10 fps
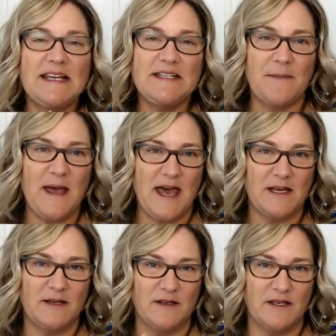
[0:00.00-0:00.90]
Anytime I
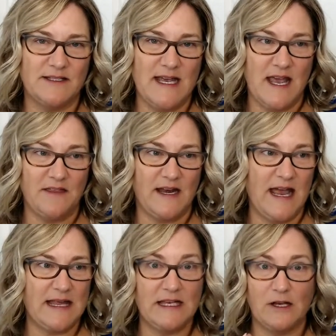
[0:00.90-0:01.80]
had a day
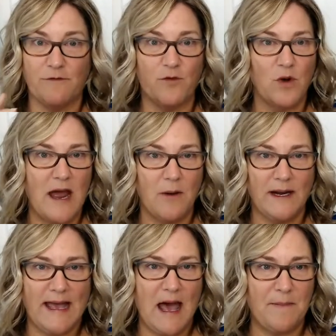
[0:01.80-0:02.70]
that I had like a
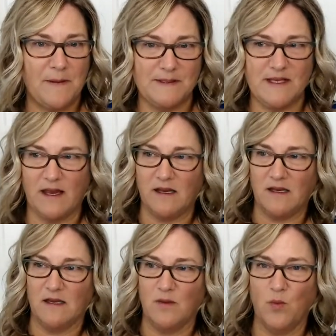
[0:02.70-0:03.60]
4-hour gap, I was
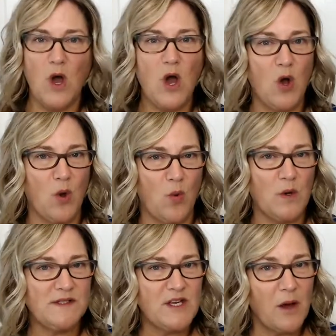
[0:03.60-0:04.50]
like, whoa,
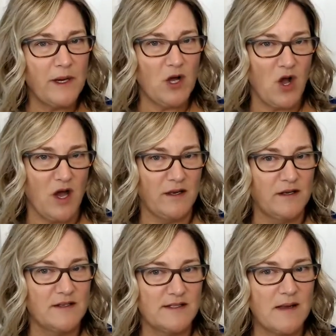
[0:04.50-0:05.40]
what's going
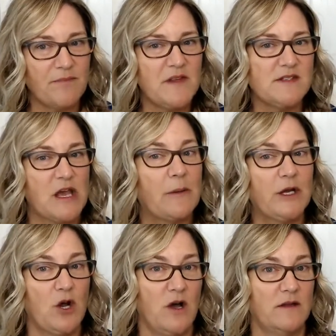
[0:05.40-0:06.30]
on? Something's
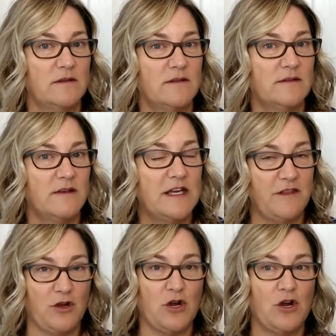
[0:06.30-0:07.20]
going on.
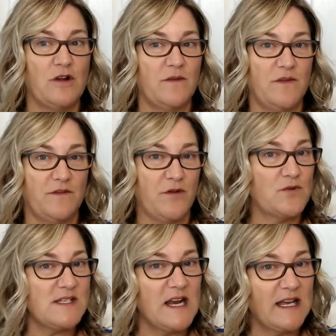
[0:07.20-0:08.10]
Either the
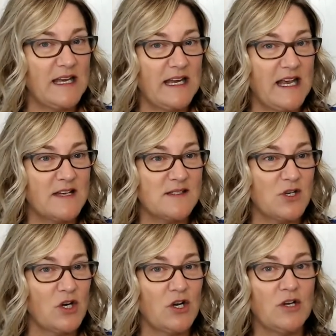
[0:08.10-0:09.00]
phone's not getting
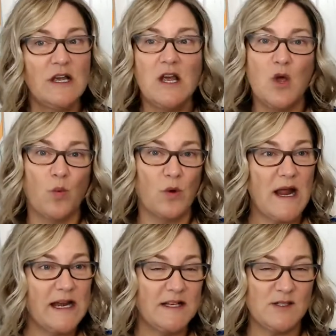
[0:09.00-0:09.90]
answered,
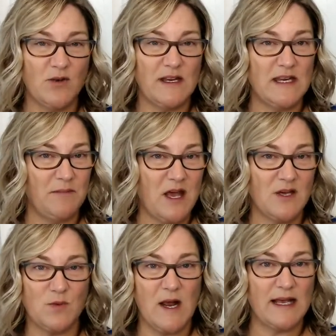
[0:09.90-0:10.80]
we're not answering
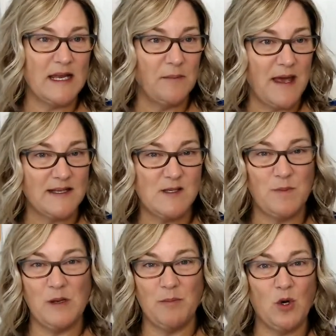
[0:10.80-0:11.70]
emails, we're not getting back
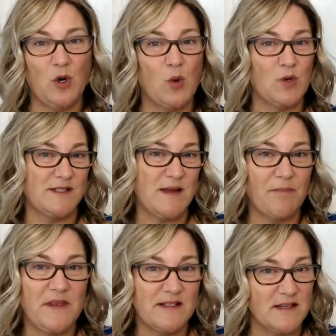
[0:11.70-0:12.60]
to people, or
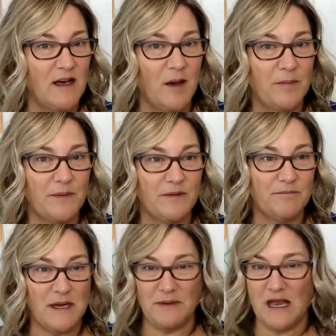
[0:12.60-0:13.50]
something's up.
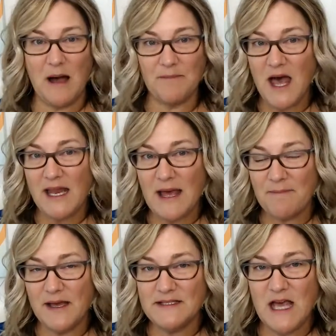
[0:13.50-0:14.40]
Maybe I'm not
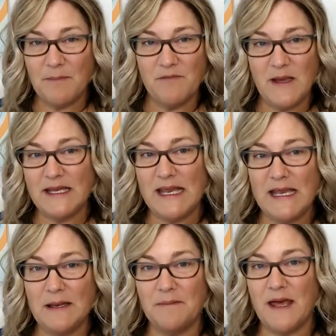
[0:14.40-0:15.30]
at my top of my
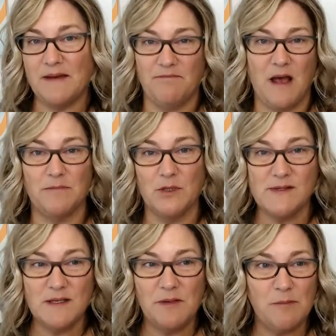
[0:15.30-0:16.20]
game and I'm
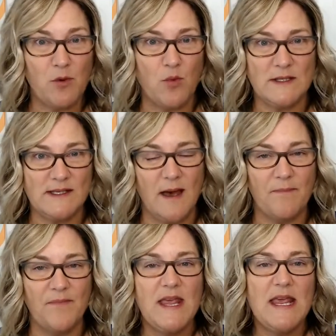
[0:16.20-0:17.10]
losing people. What's
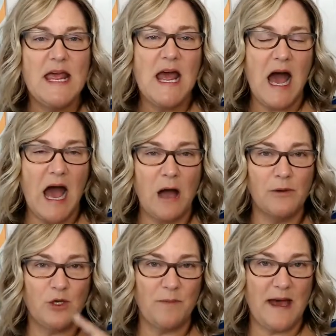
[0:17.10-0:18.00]
up?
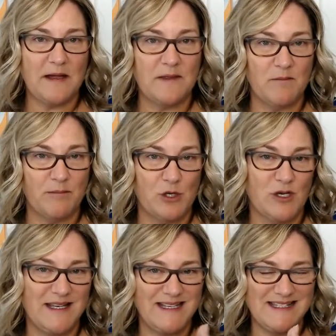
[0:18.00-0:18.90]
I would go back in the
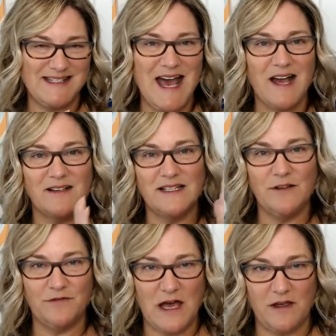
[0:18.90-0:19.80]
book
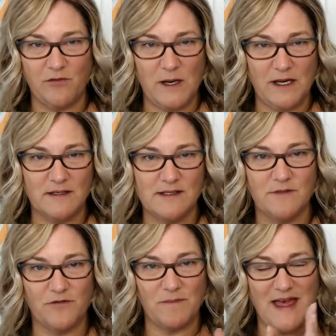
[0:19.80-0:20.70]
exactly 5
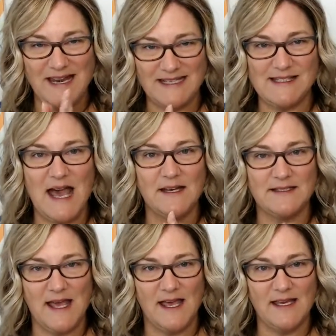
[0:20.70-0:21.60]
weeks from that
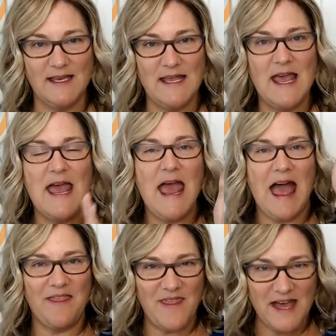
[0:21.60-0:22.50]
exact day,
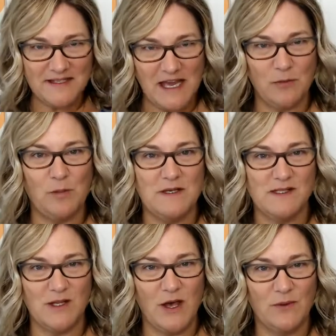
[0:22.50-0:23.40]
and that day would
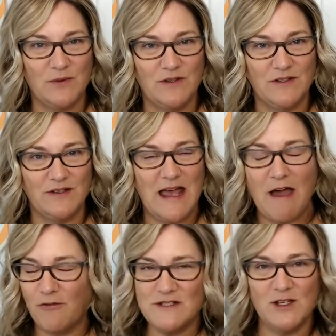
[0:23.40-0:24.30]
be slow
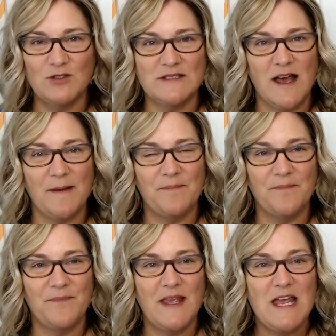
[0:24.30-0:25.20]
every single time.